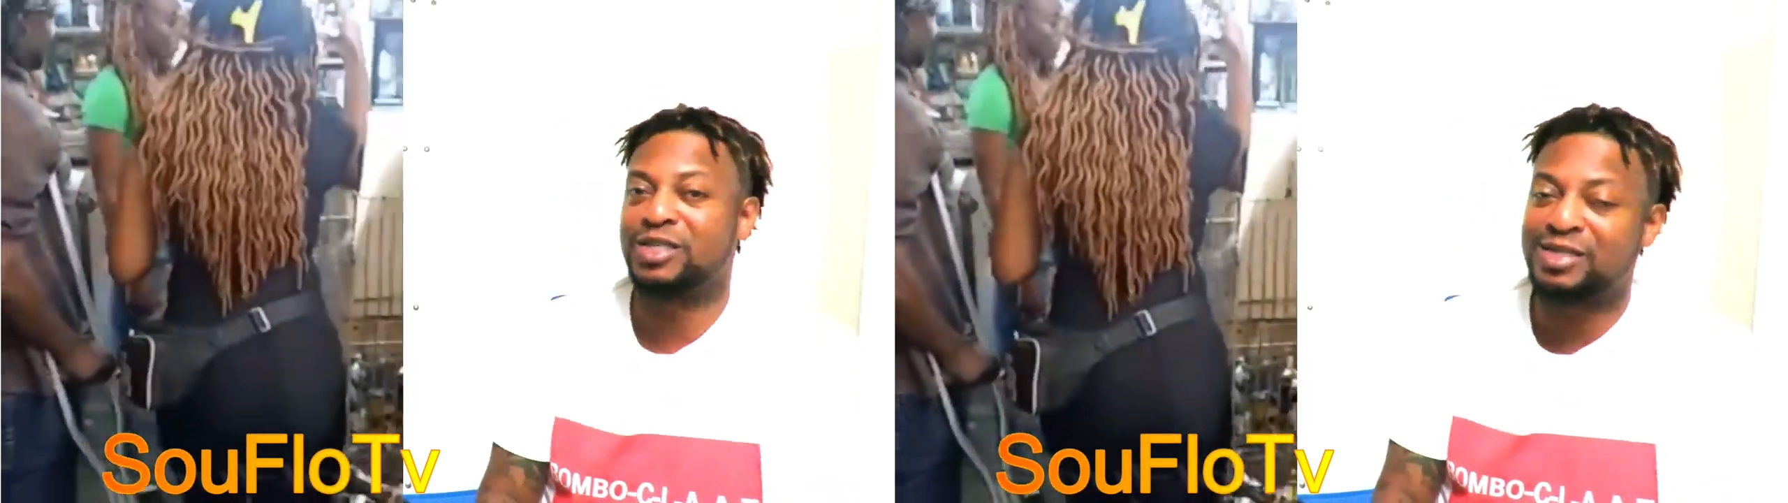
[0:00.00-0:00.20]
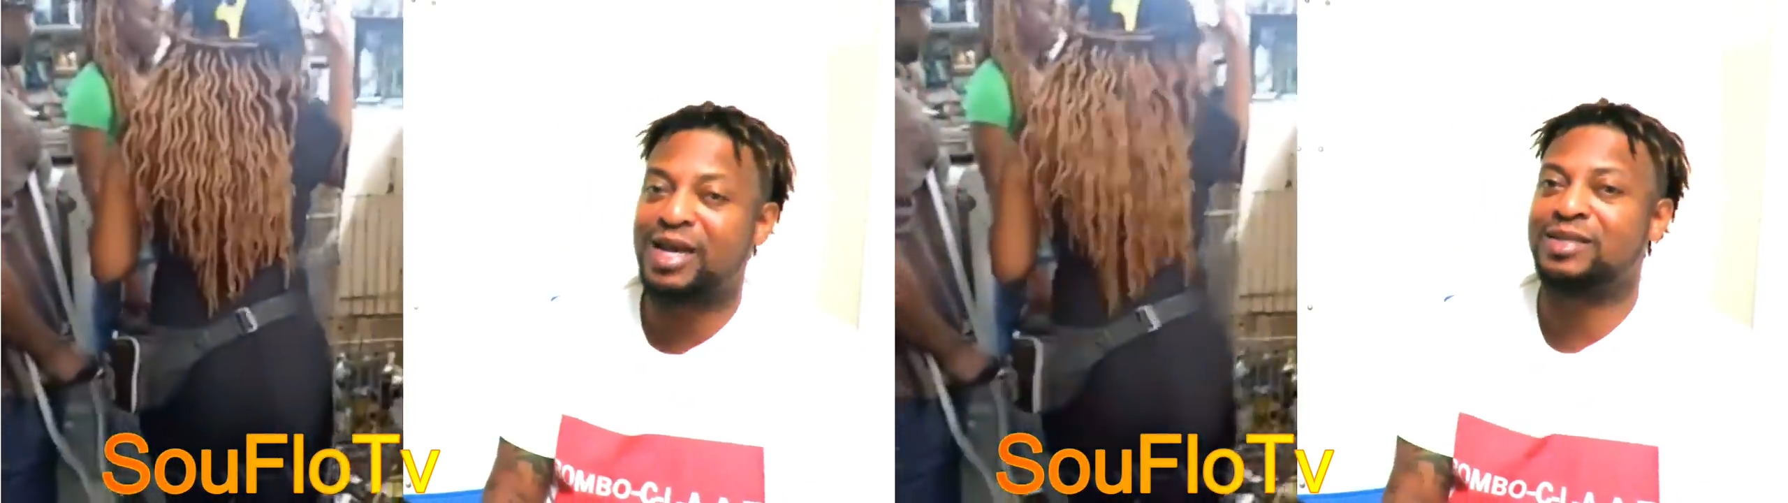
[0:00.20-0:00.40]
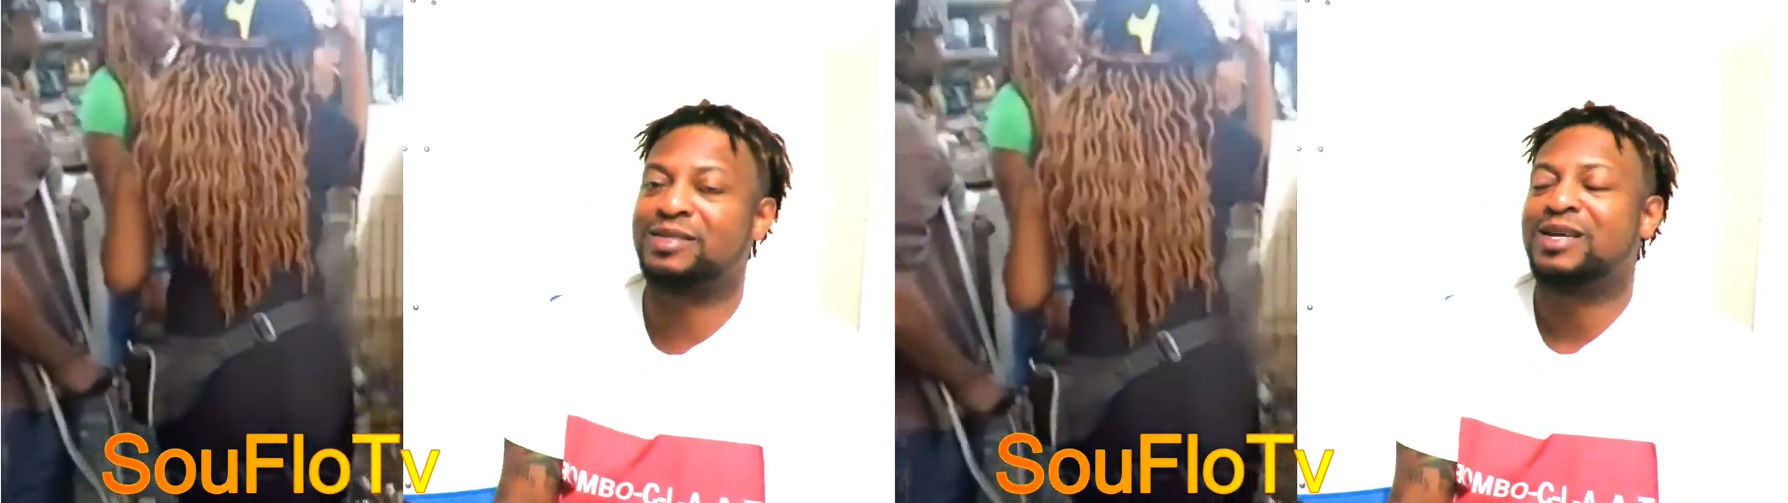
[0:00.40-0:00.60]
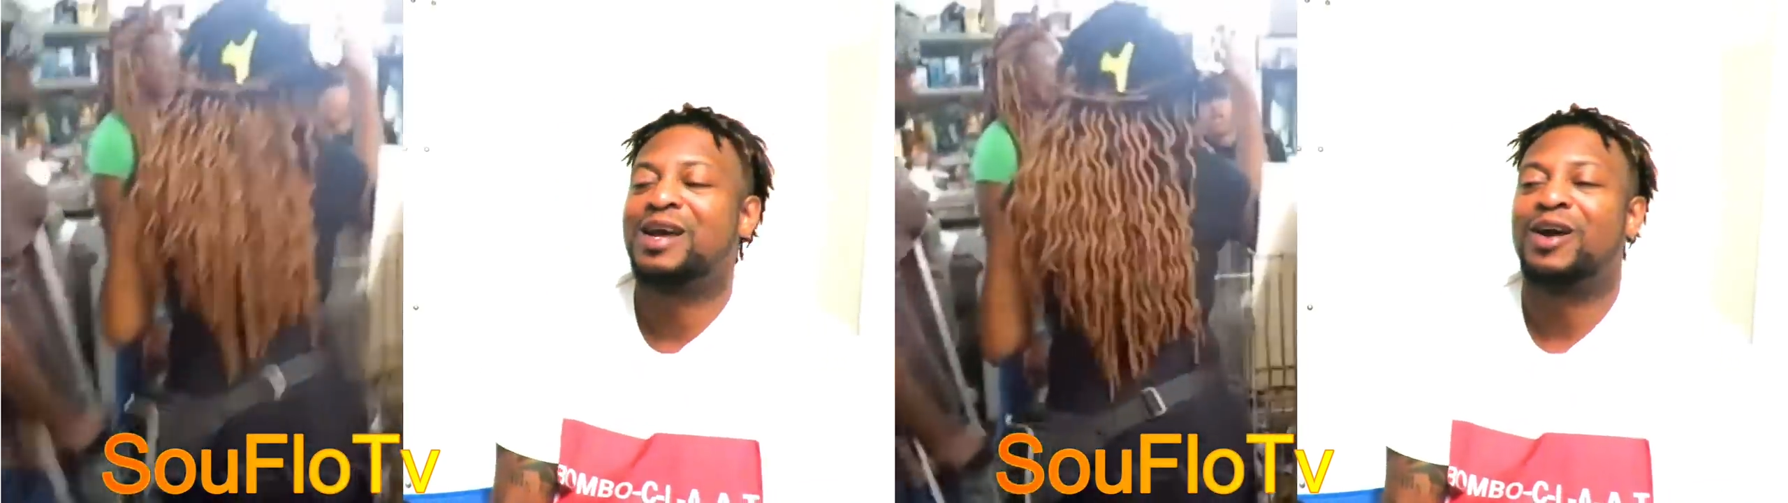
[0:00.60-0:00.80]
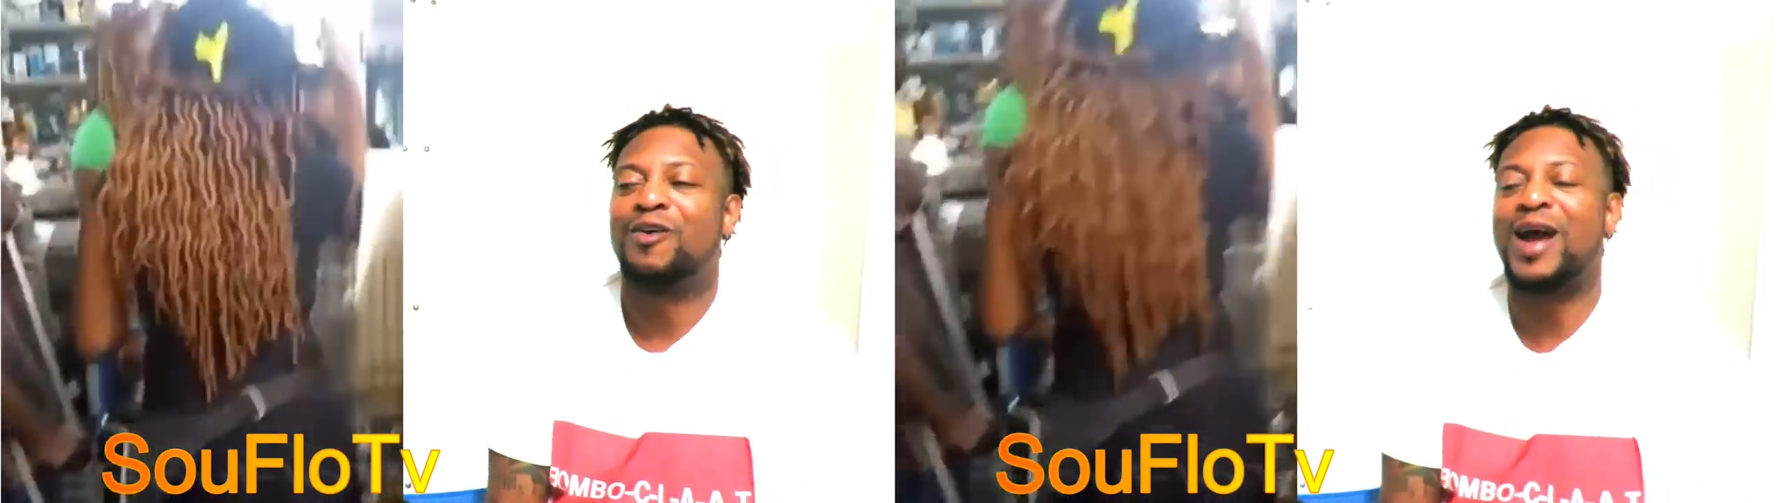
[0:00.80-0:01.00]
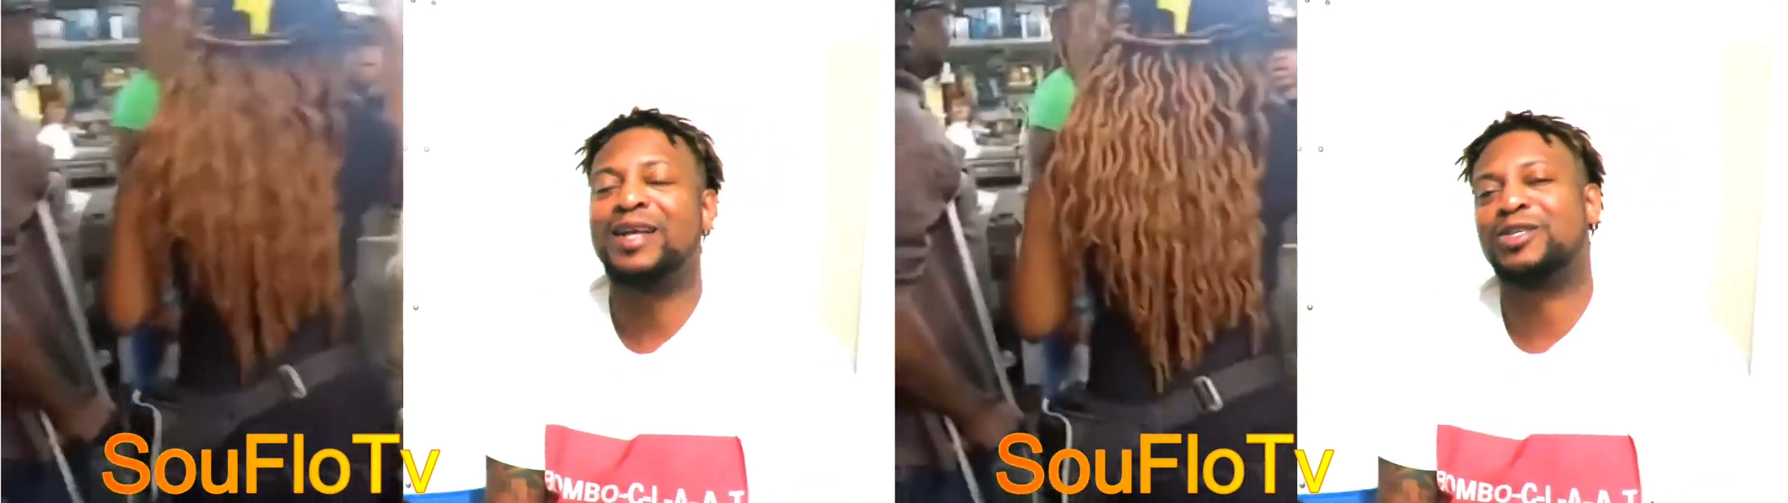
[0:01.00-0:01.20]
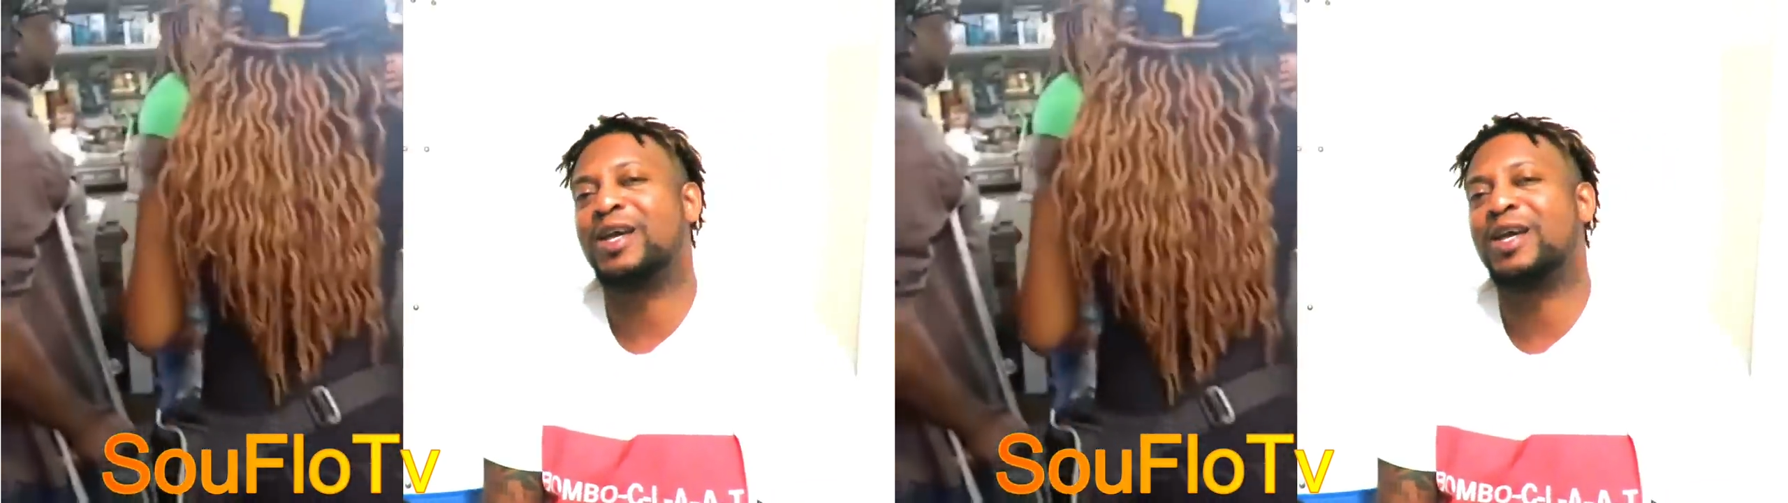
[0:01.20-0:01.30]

she says, right?